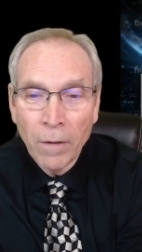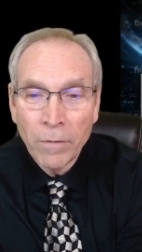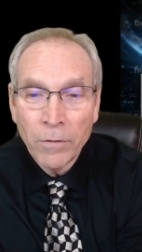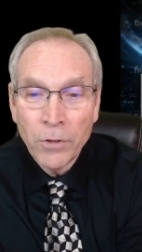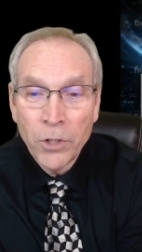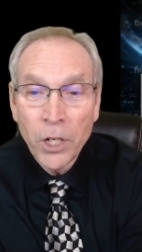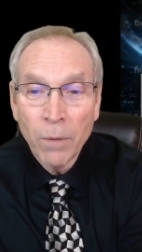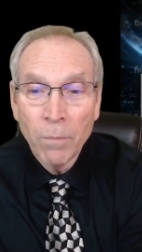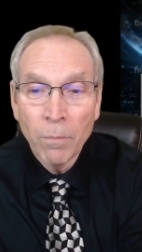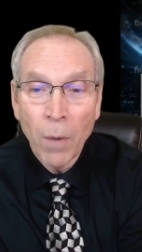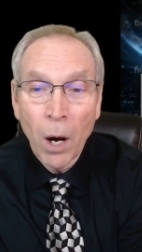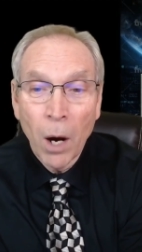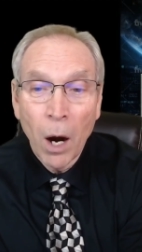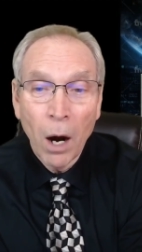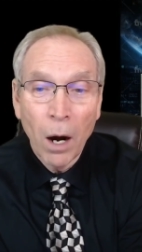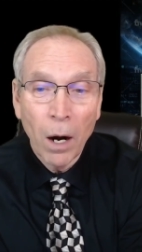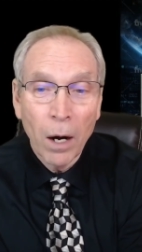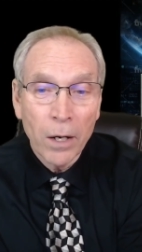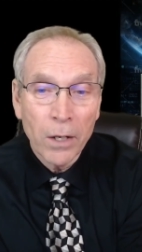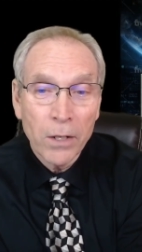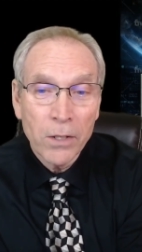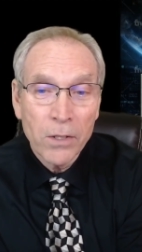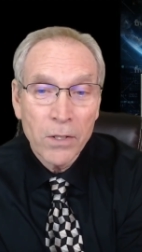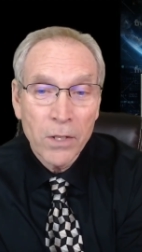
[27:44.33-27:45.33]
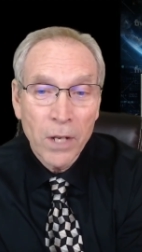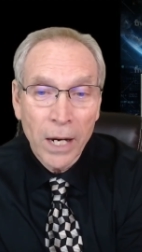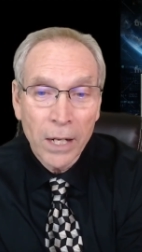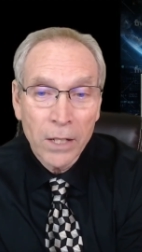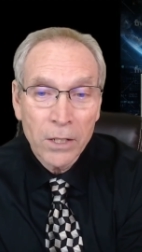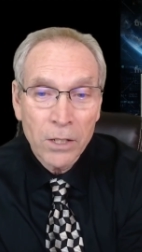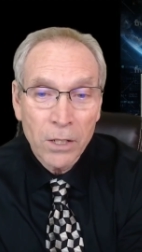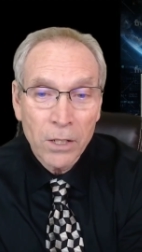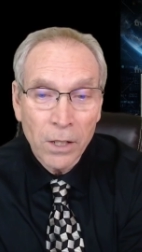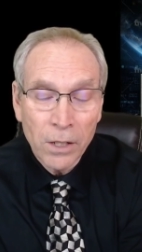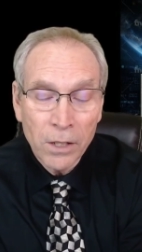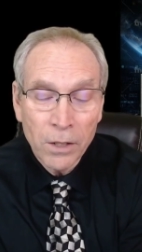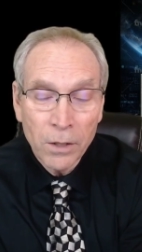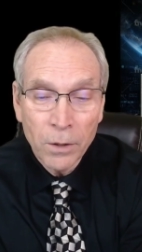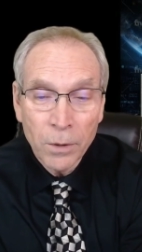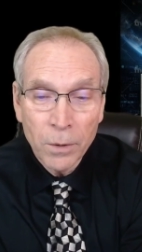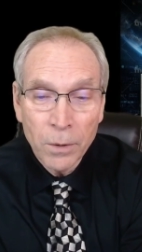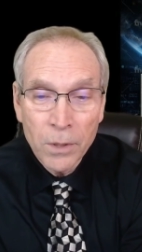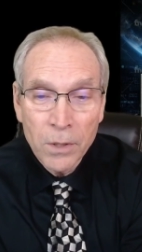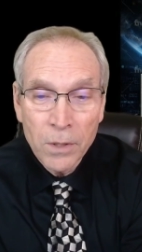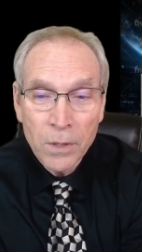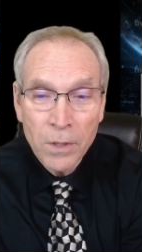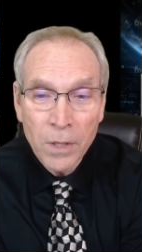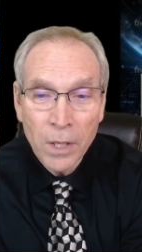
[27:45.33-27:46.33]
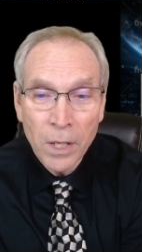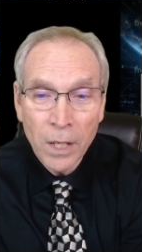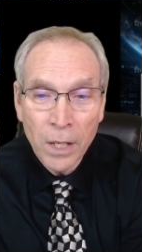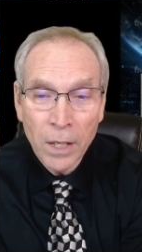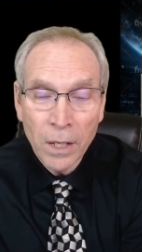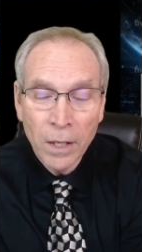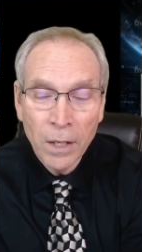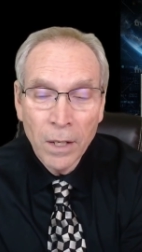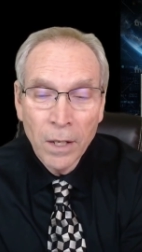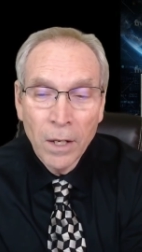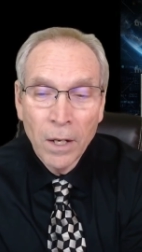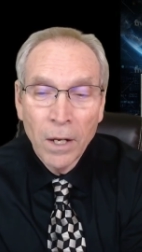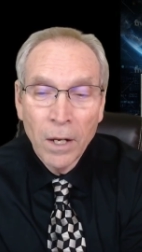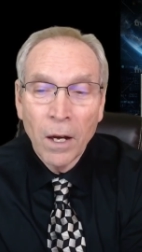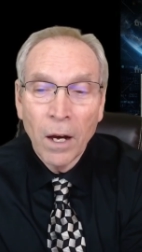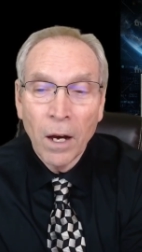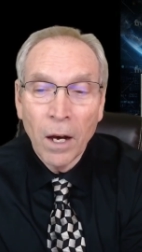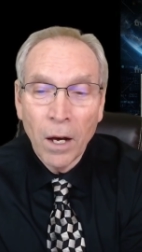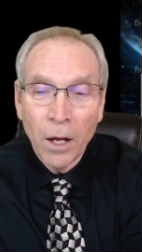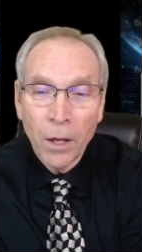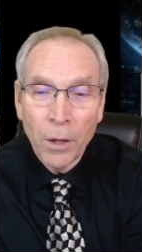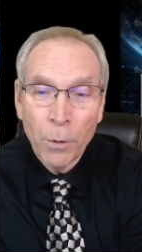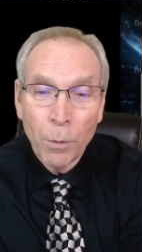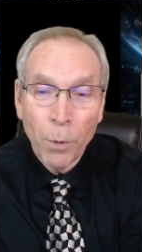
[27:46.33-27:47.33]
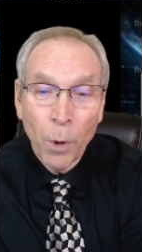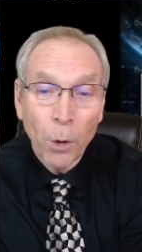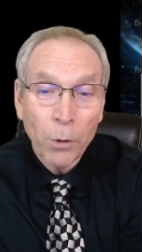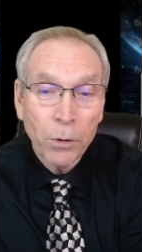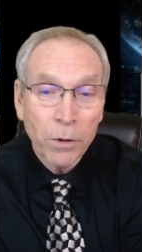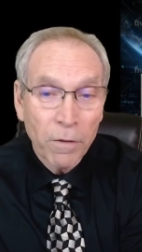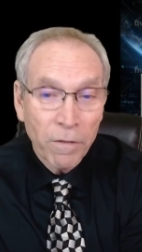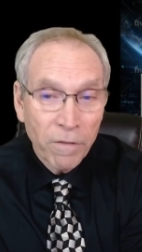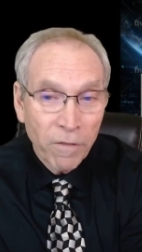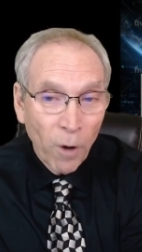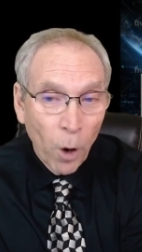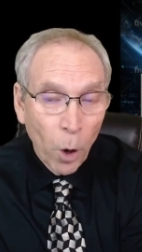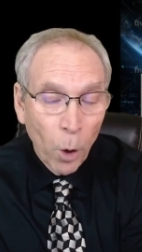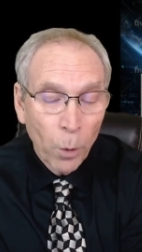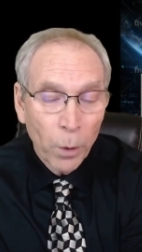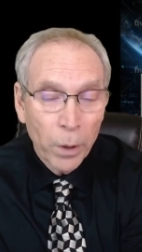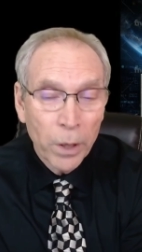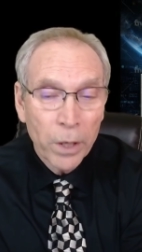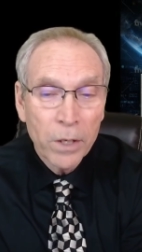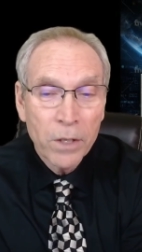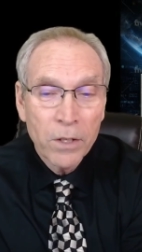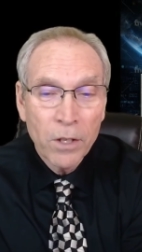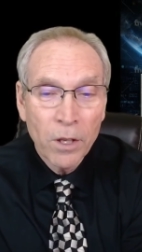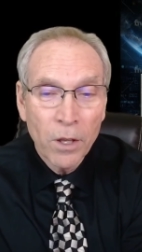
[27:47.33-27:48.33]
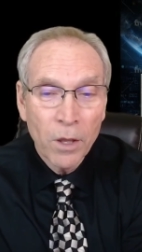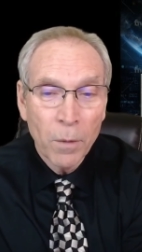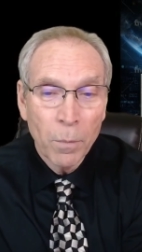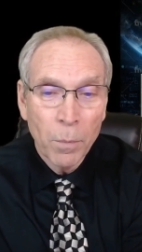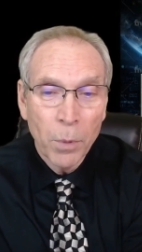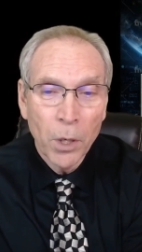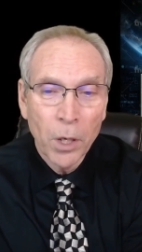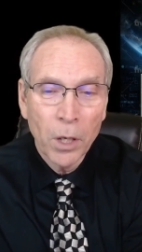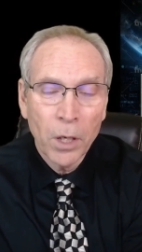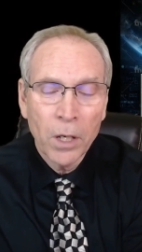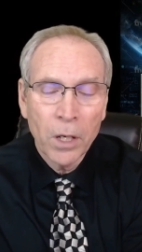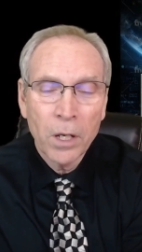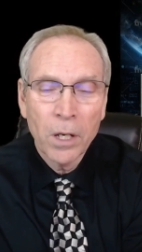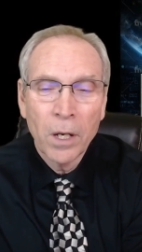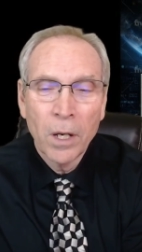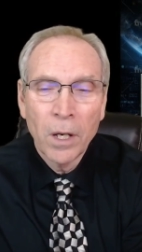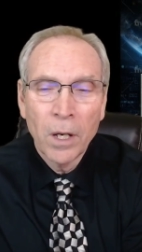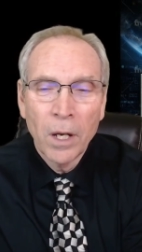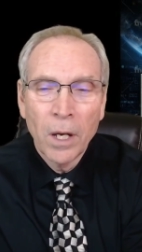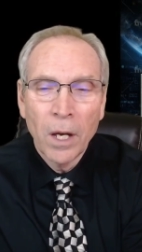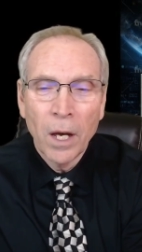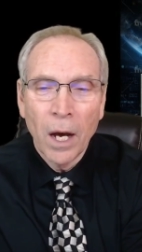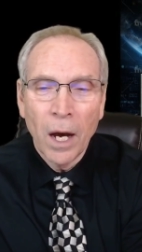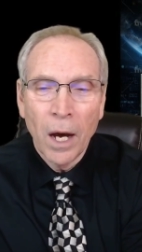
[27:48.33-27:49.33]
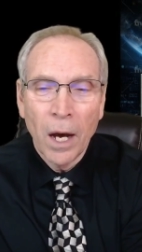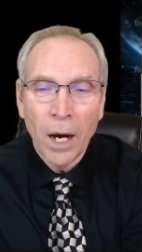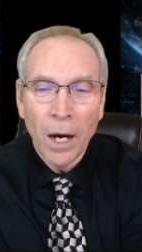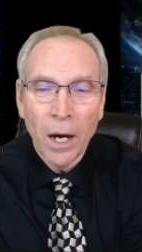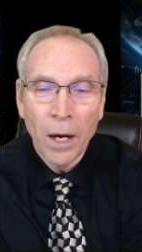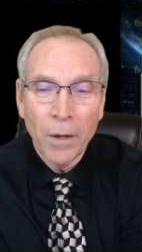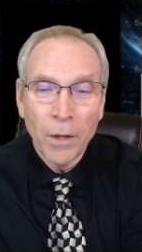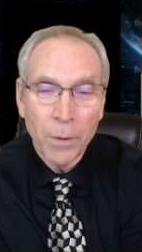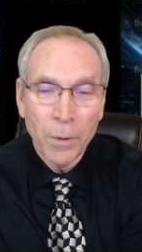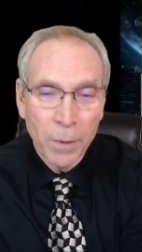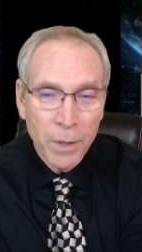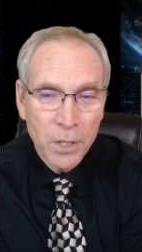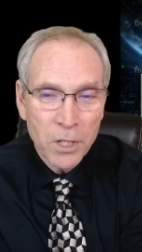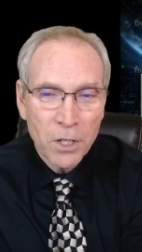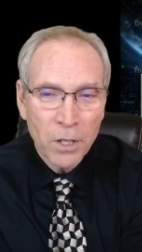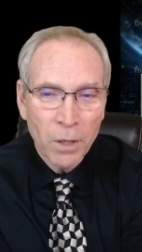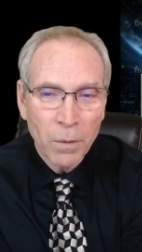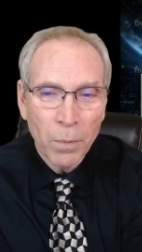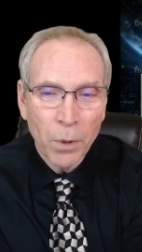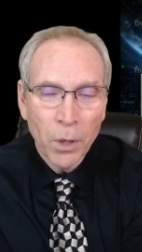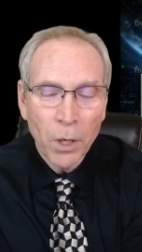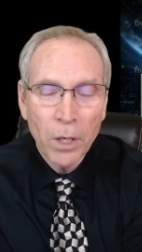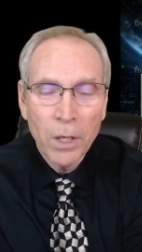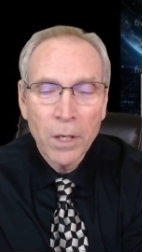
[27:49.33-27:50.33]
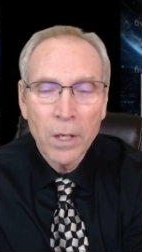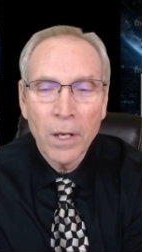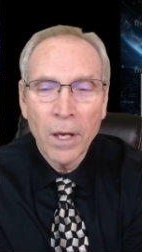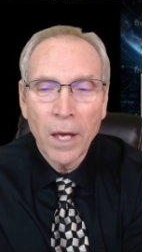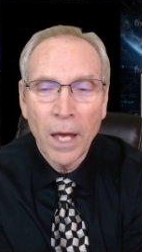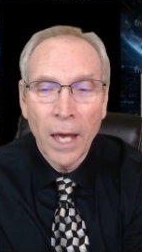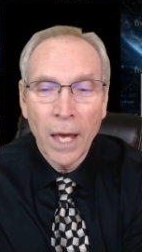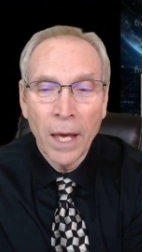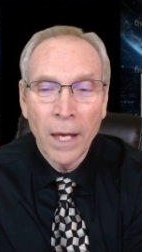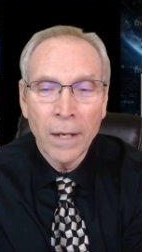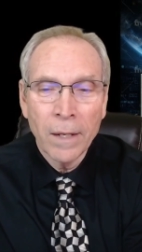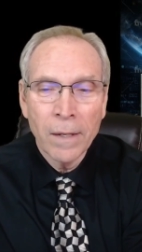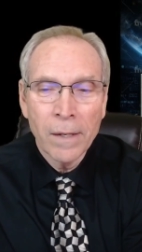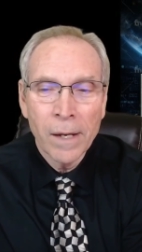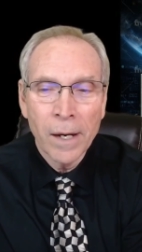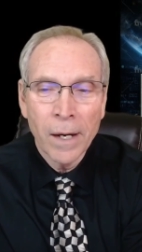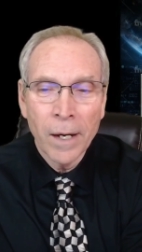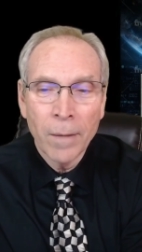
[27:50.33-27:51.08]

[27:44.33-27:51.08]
Jim Mars, actually, who is the wrote the foreword to the book, the original book, and